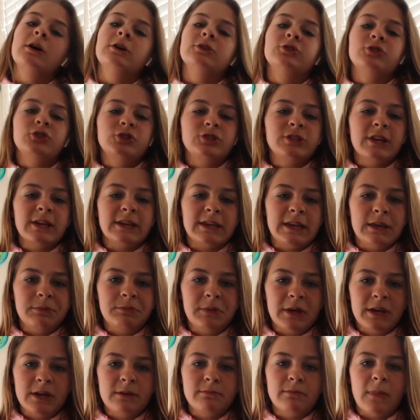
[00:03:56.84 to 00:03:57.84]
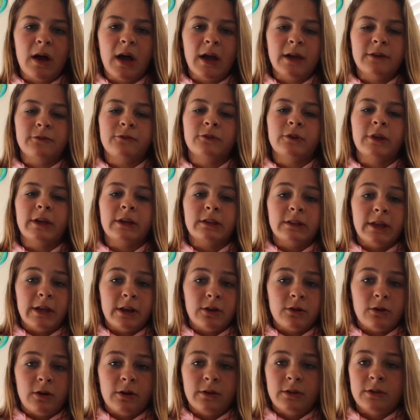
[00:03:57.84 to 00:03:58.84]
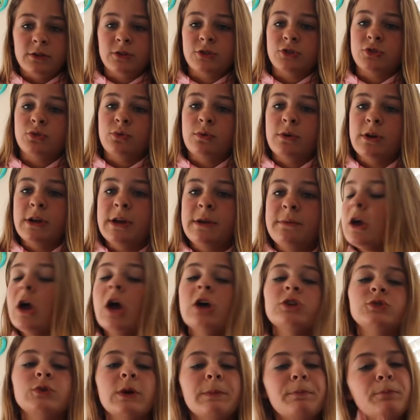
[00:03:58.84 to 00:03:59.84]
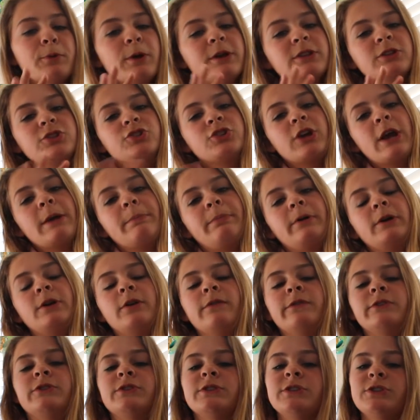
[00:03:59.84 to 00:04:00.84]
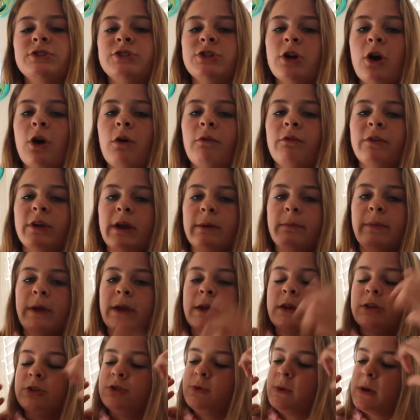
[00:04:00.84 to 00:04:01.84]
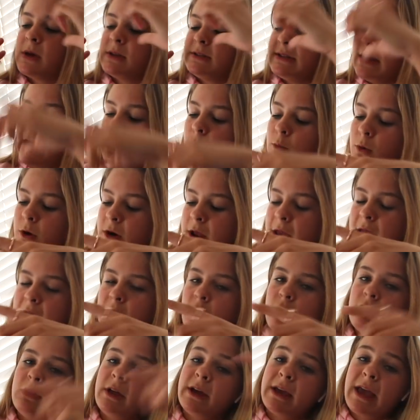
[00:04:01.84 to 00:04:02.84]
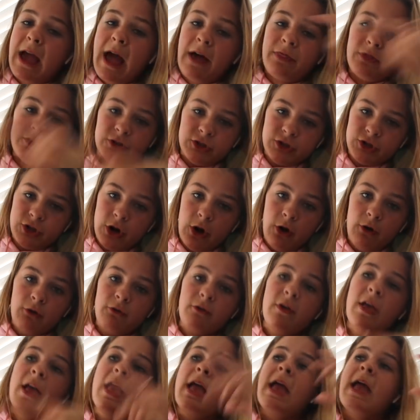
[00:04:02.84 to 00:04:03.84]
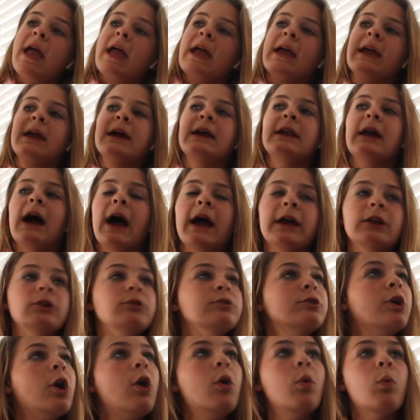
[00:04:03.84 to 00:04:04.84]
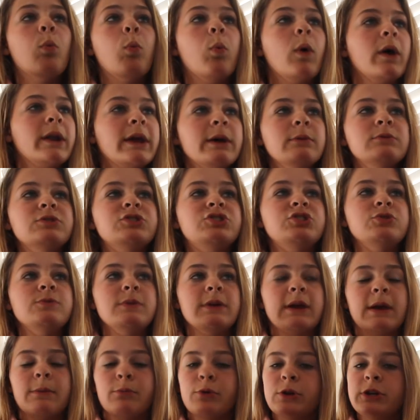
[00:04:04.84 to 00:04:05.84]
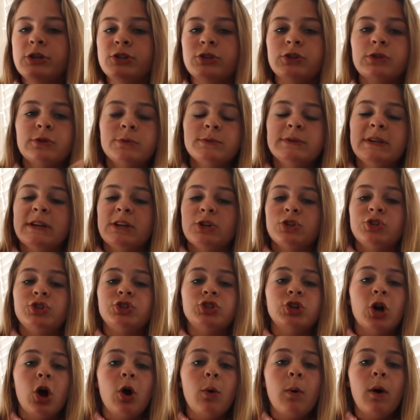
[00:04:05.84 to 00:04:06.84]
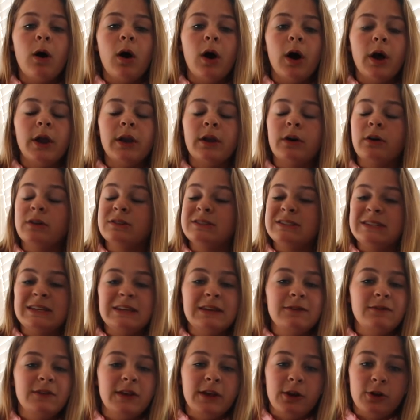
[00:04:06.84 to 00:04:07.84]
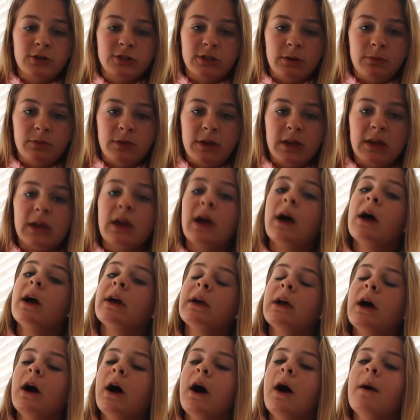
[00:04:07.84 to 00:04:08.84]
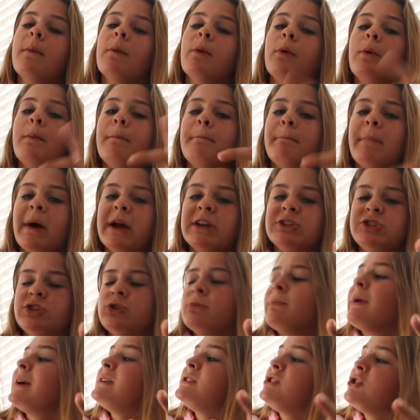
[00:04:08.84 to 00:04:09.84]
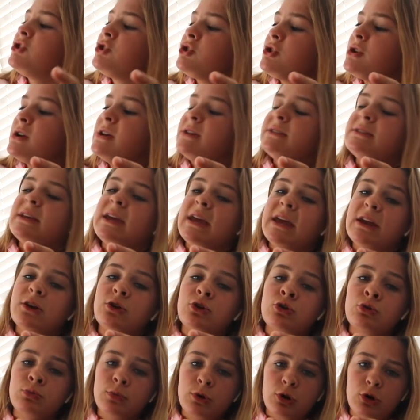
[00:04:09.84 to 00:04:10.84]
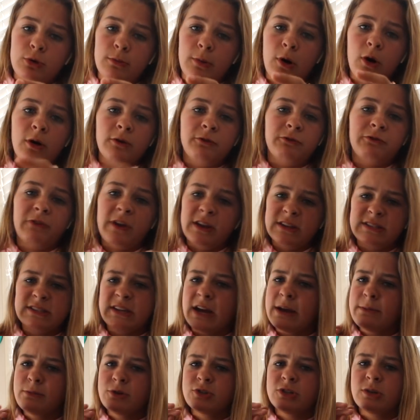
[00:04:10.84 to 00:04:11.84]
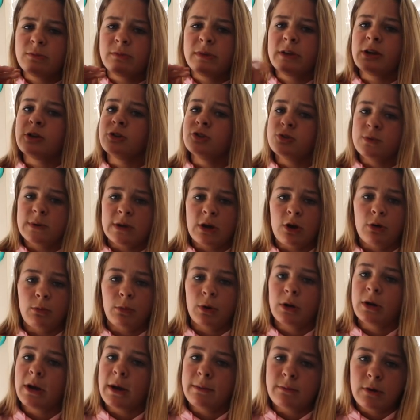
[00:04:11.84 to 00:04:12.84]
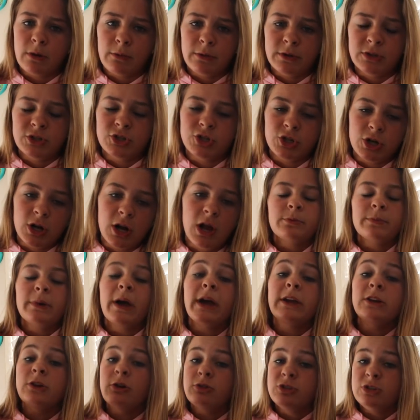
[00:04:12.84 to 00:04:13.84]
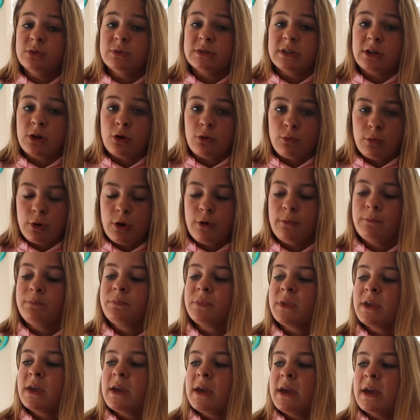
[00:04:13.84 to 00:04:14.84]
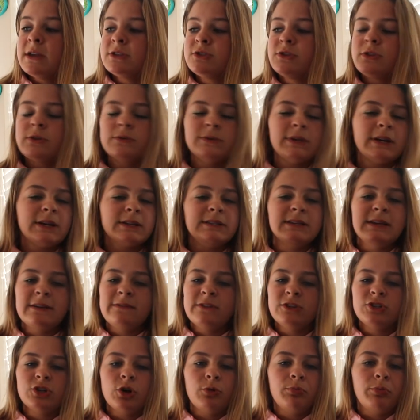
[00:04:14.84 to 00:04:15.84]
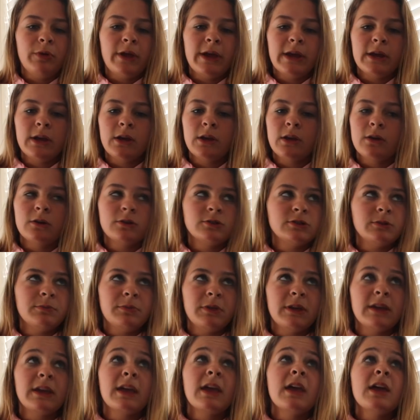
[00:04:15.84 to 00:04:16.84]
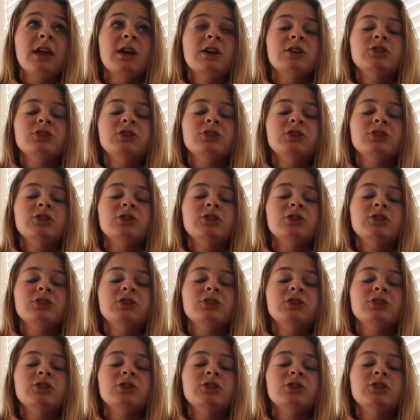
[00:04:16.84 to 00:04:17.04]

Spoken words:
So just like keep that in mind for like later on in the story. So I bring the tripod over to the stove, and I'm like doing a downward angle like at the stove. And I don't know what I was doing. I'm pretty sure there was like a show on TV or something. Mind you, my sister is in her room on FaceTime or something, or doing homework. I'm not really sure, but I know she was in her room. And so there's like a TV show playing or something.